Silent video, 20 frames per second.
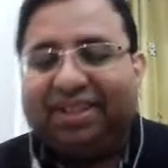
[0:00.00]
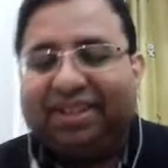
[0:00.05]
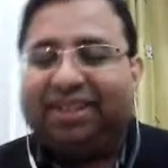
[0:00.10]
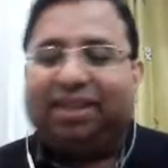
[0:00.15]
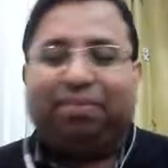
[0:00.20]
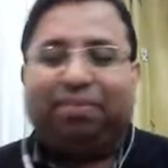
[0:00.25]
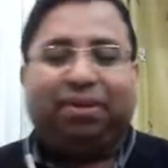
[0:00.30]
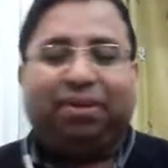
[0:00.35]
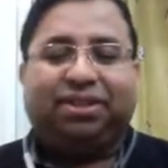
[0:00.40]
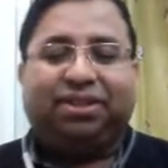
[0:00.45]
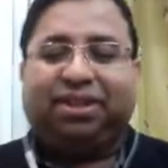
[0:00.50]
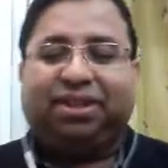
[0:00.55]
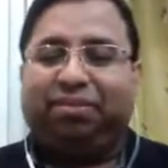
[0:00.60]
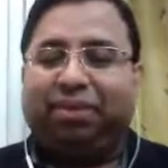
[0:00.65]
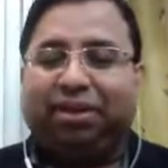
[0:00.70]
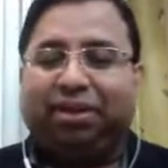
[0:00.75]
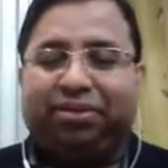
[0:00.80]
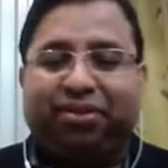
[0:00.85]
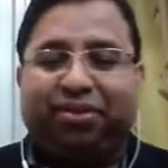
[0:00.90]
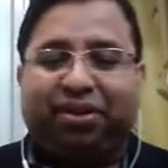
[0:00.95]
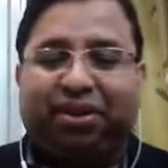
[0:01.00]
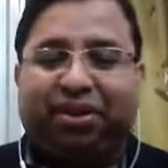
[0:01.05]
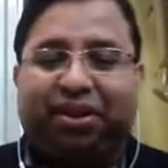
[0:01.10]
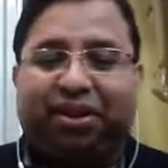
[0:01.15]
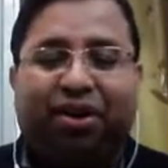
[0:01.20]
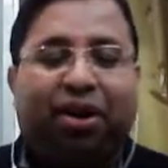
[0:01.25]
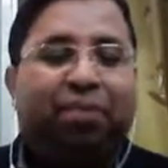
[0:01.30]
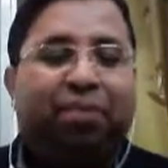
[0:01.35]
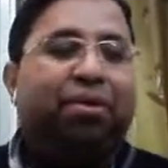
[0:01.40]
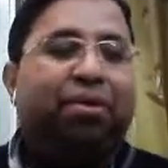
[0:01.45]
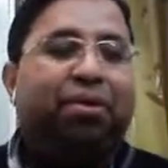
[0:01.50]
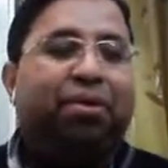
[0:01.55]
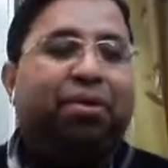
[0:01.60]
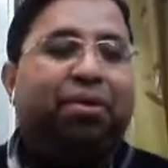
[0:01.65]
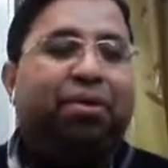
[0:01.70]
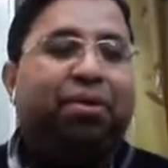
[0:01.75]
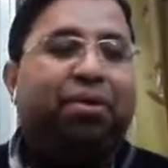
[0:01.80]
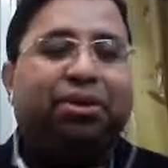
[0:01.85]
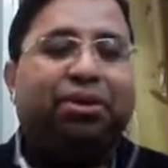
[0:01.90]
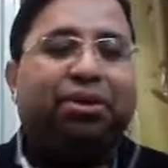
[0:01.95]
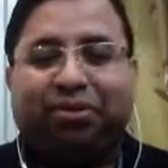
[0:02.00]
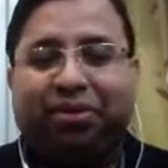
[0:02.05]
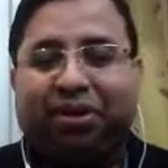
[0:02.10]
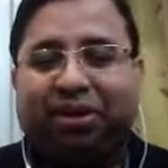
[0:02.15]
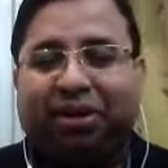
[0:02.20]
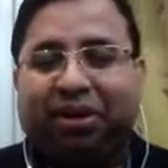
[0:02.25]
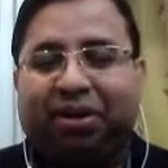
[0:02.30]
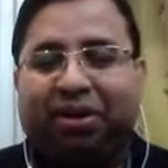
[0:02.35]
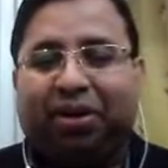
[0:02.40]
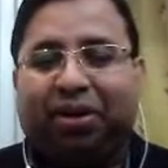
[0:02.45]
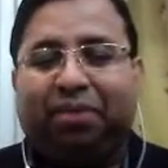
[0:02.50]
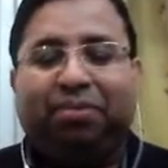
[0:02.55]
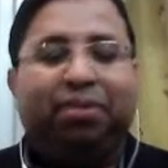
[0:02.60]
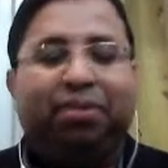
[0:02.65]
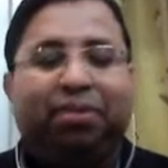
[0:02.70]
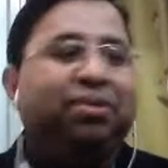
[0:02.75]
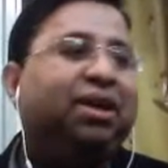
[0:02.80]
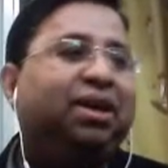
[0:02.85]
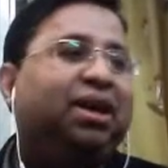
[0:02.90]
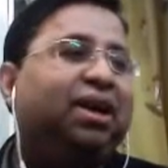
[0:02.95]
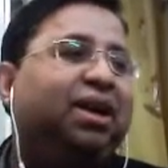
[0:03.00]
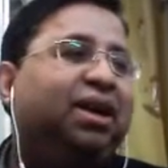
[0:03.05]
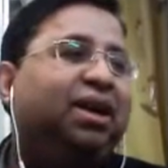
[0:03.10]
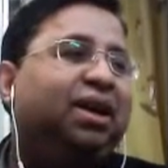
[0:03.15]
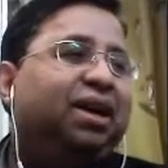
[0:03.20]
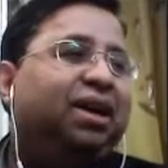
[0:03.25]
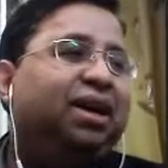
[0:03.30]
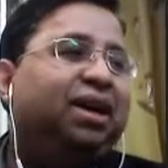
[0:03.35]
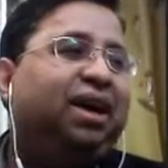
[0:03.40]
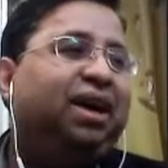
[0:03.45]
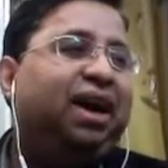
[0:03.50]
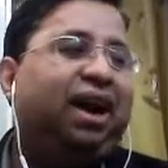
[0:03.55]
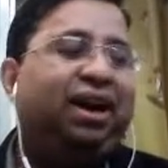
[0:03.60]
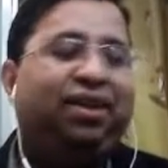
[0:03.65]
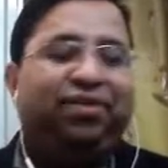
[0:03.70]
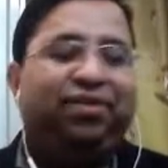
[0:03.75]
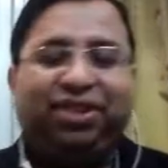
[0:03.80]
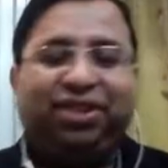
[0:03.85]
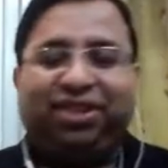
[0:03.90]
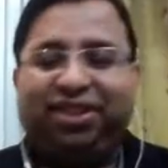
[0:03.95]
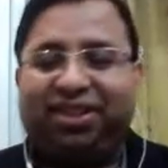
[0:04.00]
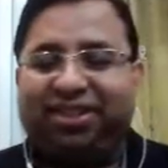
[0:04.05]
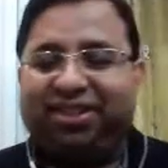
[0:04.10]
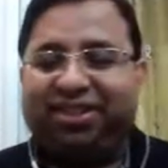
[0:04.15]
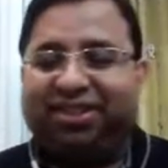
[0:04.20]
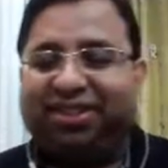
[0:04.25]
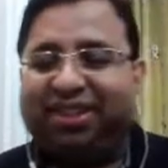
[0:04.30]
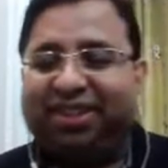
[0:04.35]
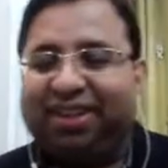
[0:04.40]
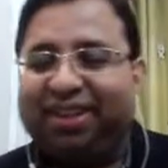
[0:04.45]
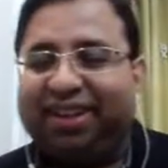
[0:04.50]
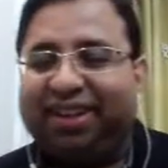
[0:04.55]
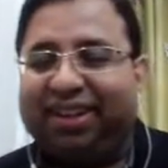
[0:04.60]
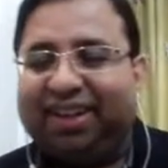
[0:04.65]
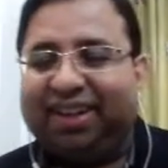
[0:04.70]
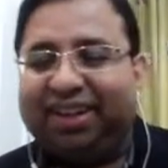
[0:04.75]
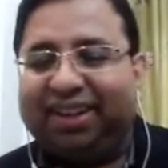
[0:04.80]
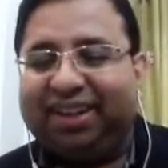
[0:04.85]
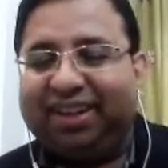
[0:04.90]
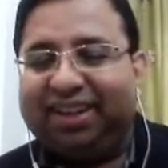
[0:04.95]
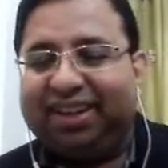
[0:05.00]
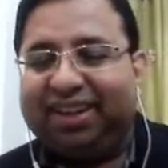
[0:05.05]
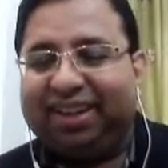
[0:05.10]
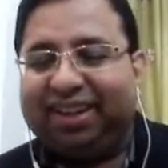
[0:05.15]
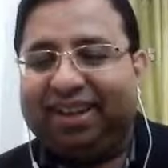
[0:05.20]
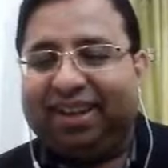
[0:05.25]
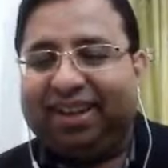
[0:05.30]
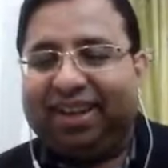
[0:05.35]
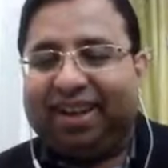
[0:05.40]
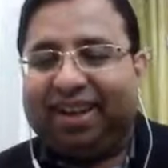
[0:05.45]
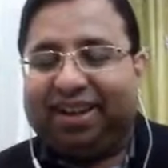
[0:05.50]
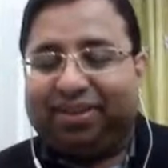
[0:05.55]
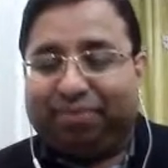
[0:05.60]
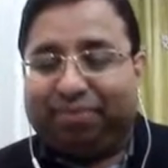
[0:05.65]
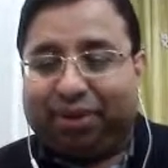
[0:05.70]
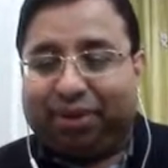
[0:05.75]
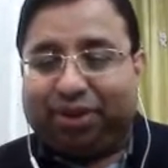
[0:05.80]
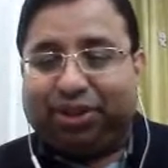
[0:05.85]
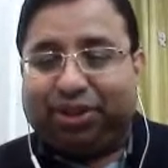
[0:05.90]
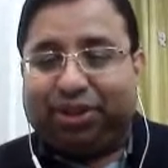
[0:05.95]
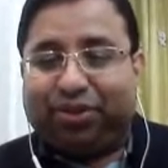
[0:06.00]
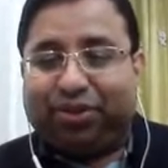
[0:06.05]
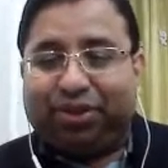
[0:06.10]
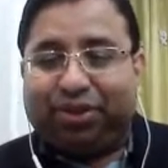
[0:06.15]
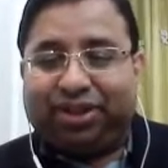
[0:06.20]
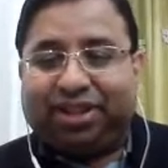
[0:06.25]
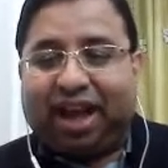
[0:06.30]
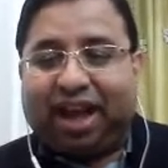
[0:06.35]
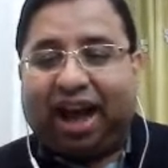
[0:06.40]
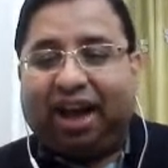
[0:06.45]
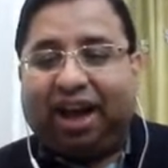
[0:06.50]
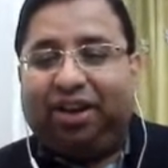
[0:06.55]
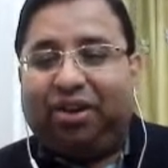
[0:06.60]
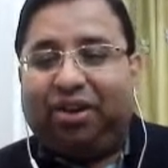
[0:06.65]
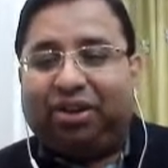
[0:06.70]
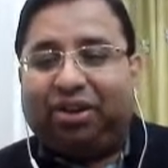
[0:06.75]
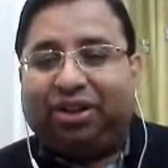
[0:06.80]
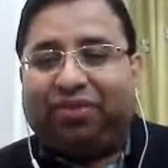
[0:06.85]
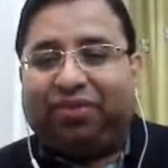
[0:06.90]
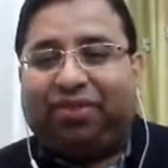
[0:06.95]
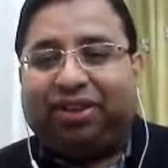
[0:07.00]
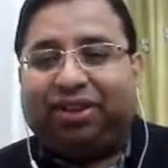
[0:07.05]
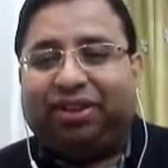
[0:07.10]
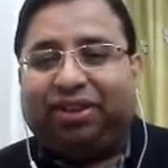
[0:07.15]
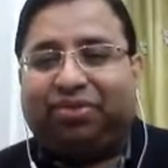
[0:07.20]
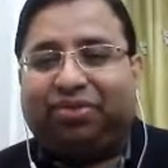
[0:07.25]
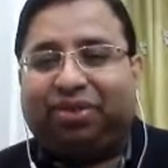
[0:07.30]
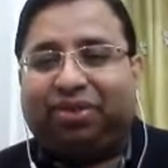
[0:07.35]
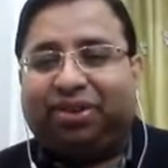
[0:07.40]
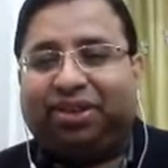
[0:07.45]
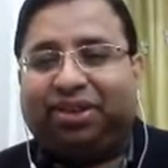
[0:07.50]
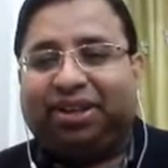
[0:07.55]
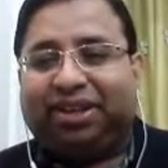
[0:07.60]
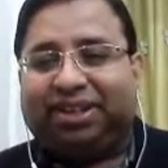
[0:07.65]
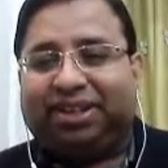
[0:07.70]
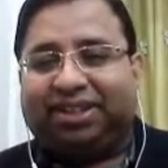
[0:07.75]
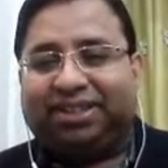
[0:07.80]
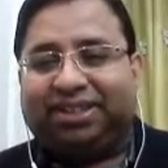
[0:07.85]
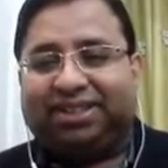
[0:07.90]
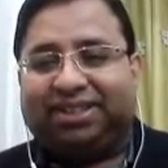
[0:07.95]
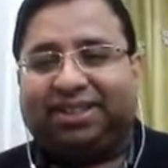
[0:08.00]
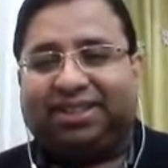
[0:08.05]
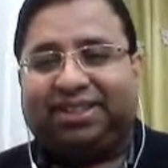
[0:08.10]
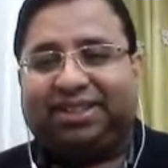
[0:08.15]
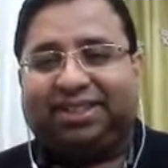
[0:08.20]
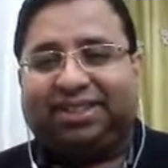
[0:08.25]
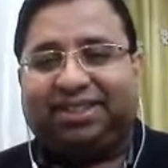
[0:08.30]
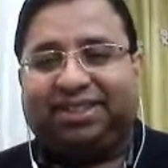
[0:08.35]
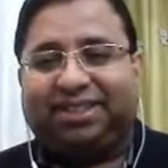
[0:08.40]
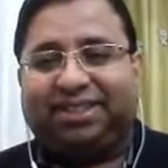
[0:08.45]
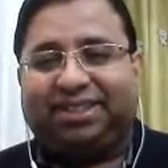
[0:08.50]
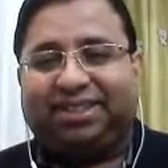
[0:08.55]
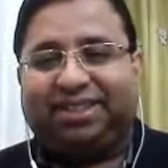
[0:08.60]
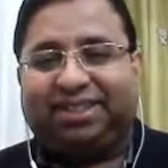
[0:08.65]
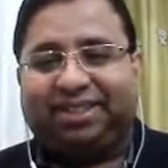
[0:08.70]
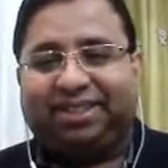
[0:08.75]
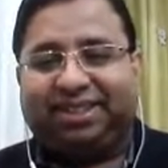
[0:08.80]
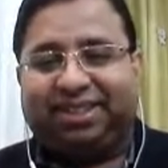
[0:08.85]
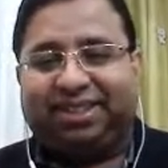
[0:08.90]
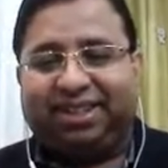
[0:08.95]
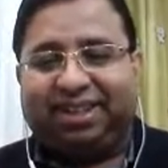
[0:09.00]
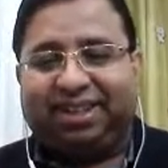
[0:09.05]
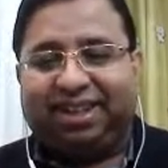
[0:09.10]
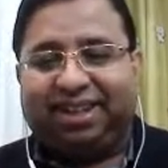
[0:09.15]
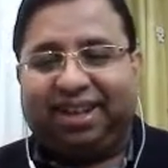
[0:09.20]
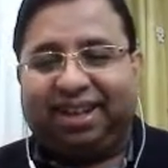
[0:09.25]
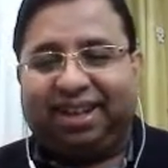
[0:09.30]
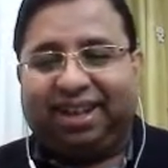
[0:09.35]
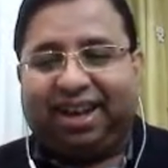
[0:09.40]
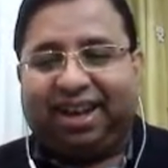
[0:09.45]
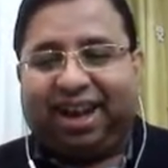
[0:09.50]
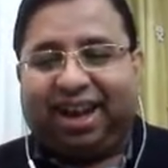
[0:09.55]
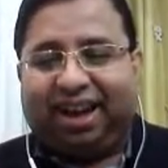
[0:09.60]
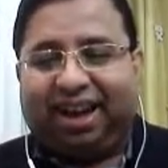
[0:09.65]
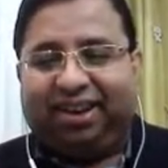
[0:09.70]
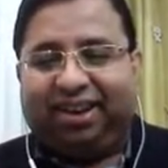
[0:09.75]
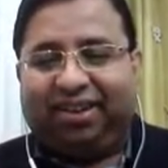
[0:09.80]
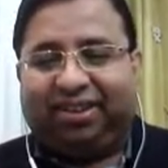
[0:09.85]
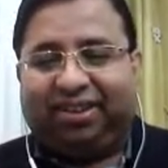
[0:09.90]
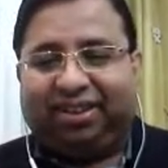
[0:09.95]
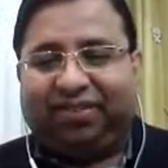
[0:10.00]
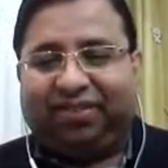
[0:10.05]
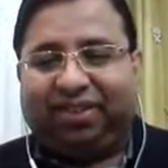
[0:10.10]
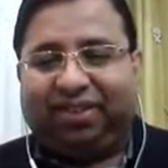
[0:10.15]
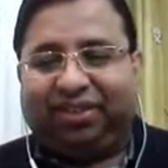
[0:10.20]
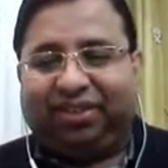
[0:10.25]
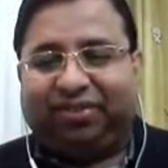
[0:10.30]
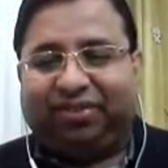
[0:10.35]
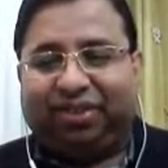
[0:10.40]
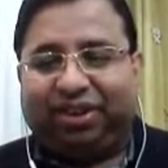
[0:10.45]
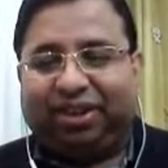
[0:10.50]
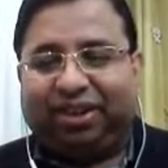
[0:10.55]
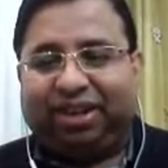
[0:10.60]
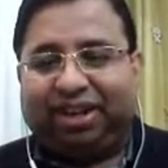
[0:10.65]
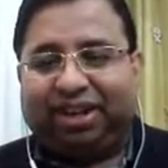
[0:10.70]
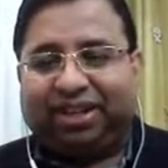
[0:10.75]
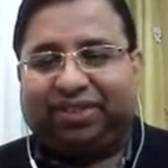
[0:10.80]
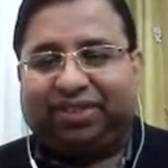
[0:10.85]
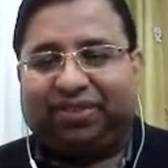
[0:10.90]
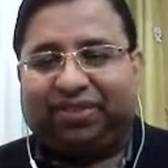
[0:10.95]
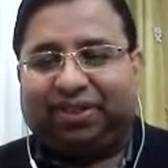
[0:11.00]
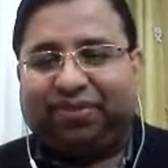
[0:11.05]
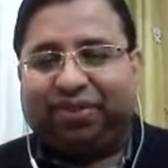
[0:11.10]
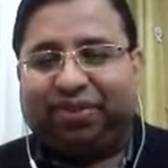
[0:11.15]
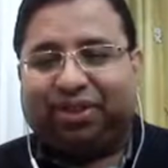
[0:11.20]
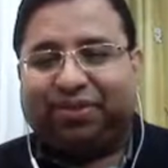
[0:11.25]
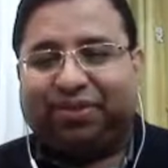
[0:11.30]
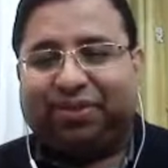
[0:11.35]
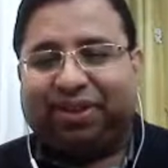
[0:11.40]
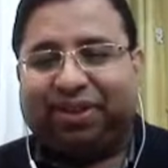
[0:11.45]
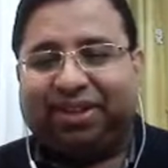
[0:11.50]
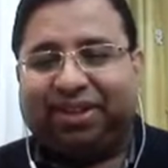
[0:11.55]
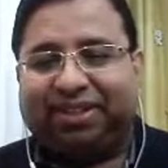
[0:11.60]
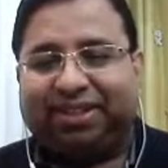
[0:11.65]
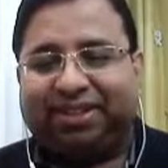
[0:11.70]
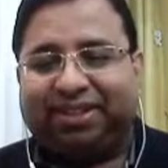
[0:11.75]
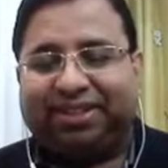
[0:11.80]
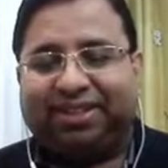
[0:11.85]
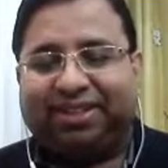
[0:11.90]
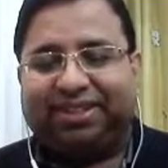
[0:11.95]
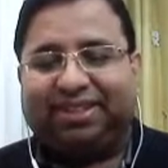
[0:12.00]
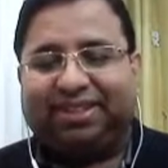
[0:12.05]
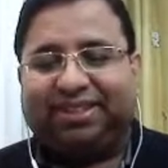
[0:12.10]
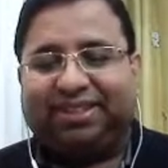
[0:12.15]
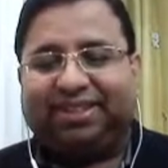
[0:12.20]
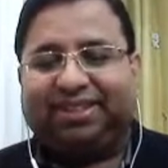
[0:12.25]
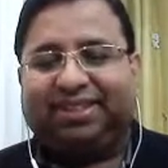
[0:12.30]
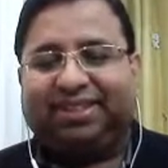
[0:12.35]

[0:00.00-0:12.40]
Say supply chain management area, or maybe operation management area, or maybe the artificial intelligence area. Because you unlock the further frontiers. Unlock the further frontiers for the prospective researchers.